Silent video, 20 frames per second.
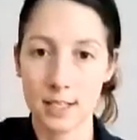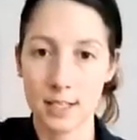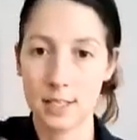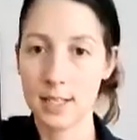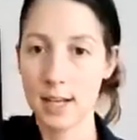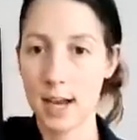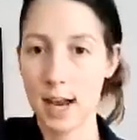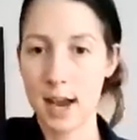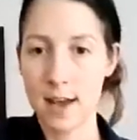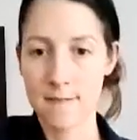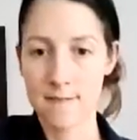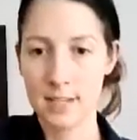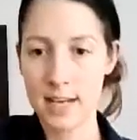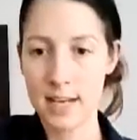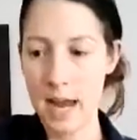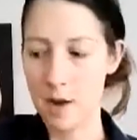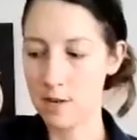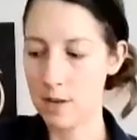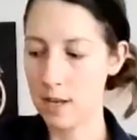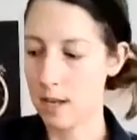dive
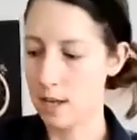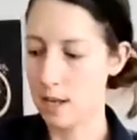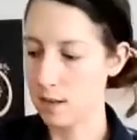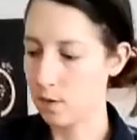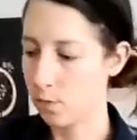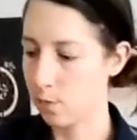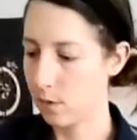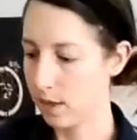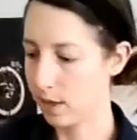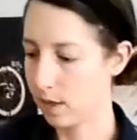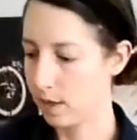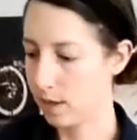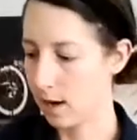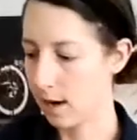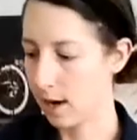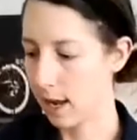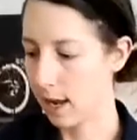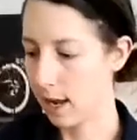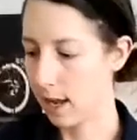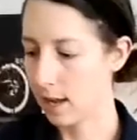down in with
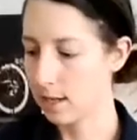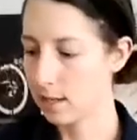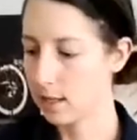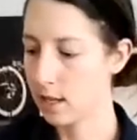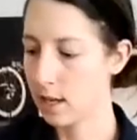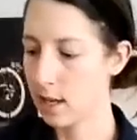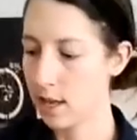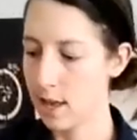their hand.